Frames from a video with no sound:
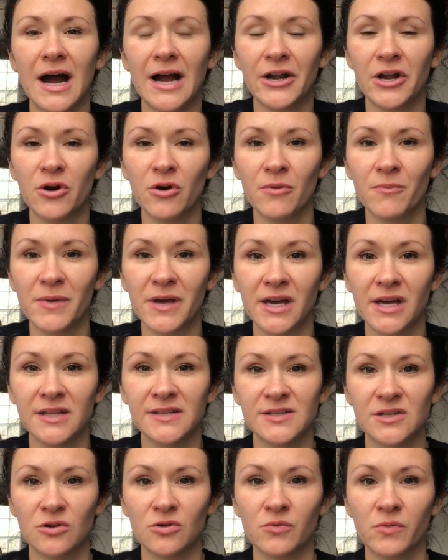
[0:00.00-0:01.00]
I know a big
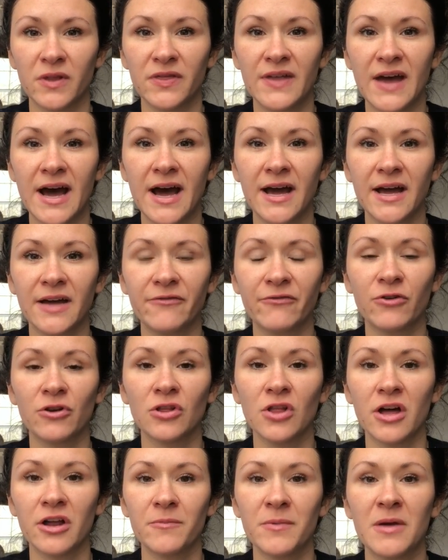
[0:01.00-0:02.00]
concern with that for a
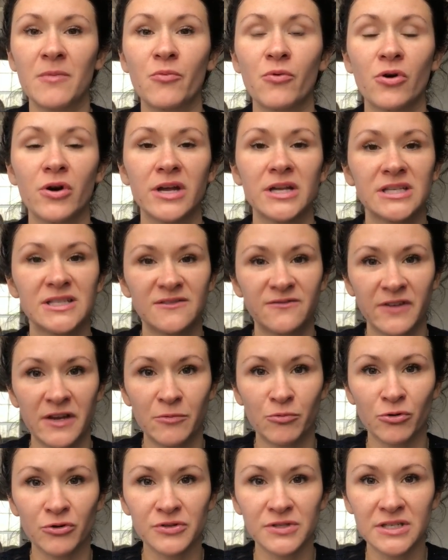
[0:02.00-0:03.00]
lot of people is
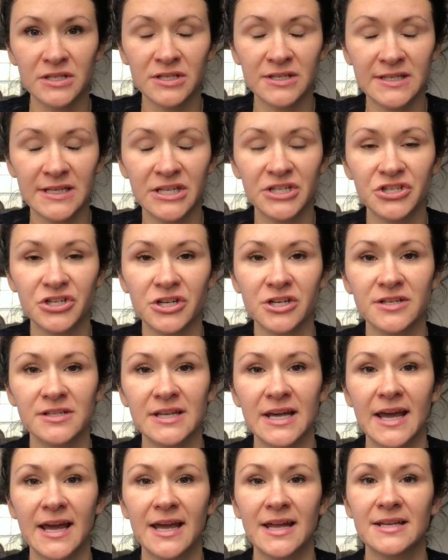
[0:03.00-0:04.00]
febrile seizures
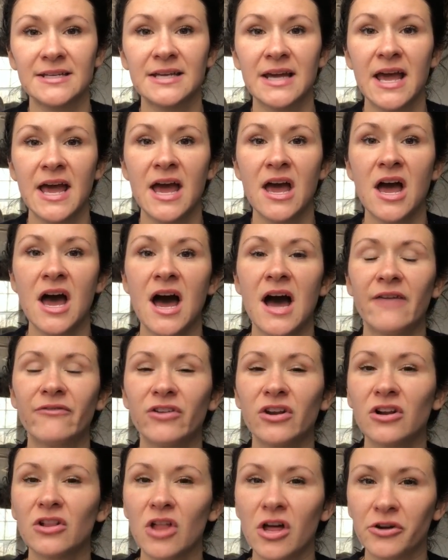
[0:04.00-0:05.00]
and I've
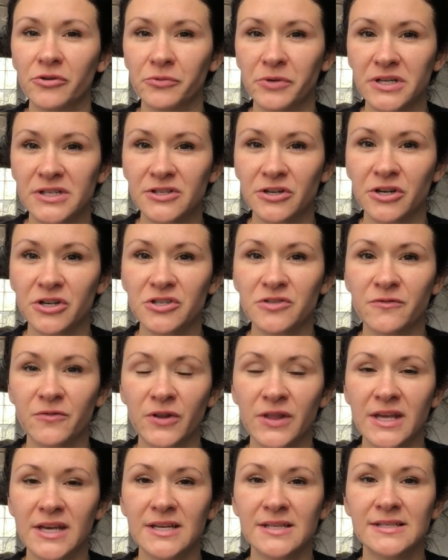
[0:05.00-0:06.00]
done a lot of research for
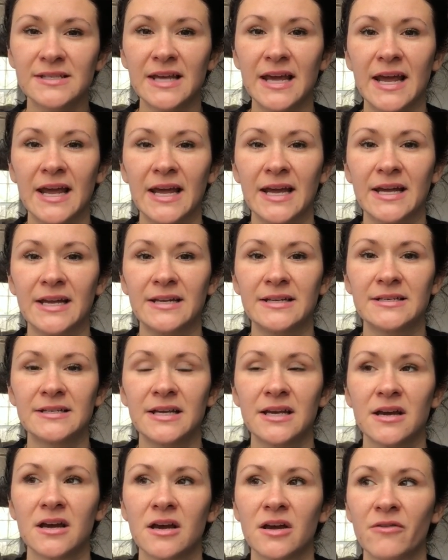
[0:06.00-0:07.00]
this and
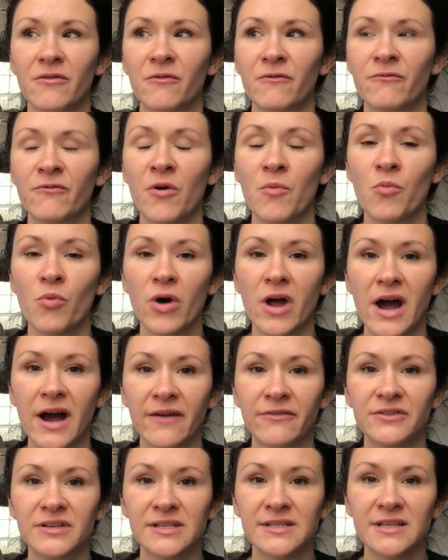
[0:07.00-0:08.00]
from what
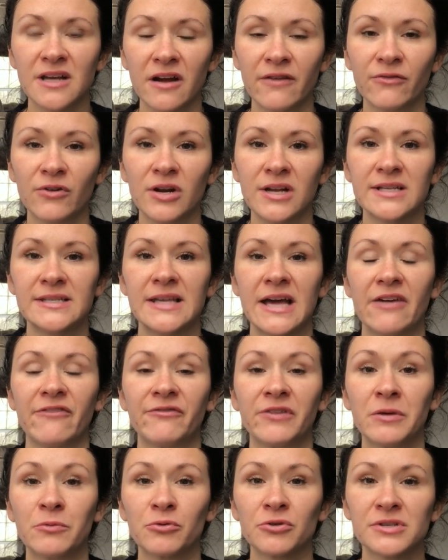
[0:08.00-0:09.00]
I've discovered is that
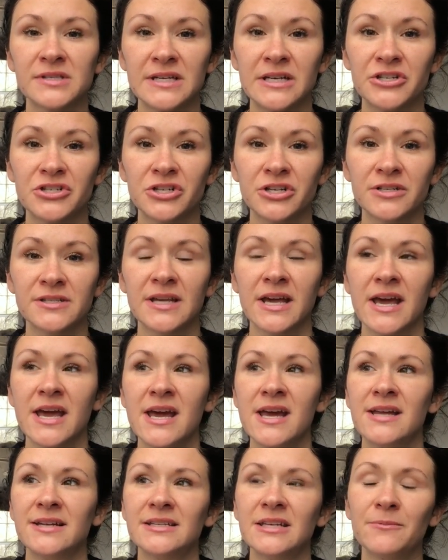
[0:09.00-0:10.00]
febrile seizures
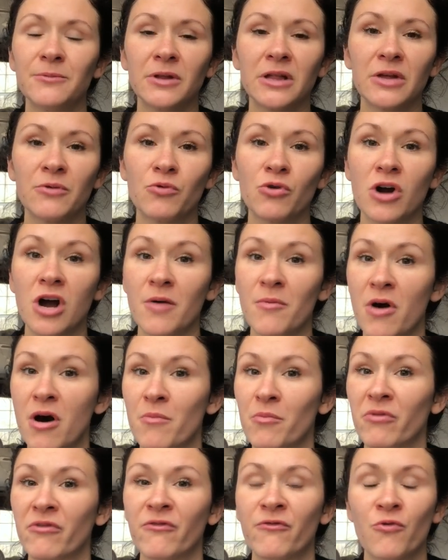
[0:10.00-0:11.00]
typically will come
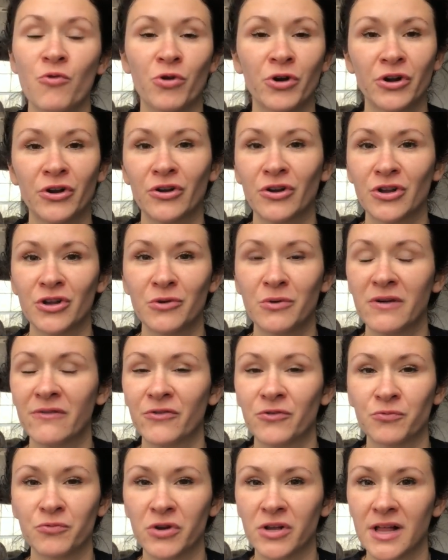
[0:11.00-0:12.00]
on before you
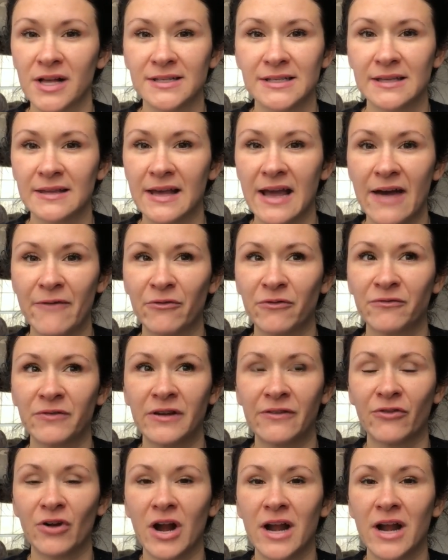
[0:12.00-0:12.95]
even realize that they have a fever.